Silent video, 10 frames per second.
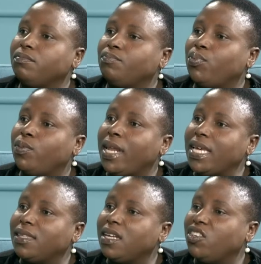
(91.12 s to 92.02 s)

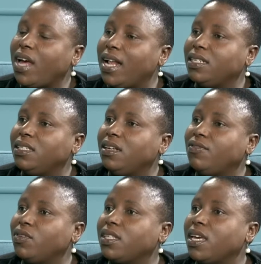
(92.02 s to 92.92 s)
place the child in a
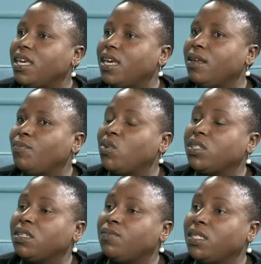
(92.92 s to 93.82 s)
foster care
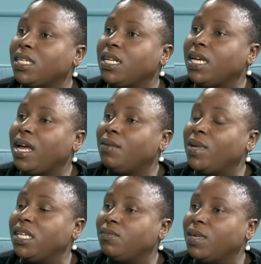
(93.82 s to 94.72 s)
because it's a legal
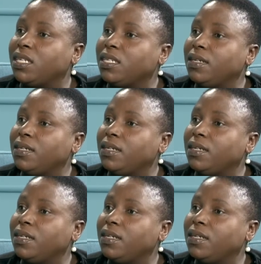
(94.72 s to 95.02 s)
placement.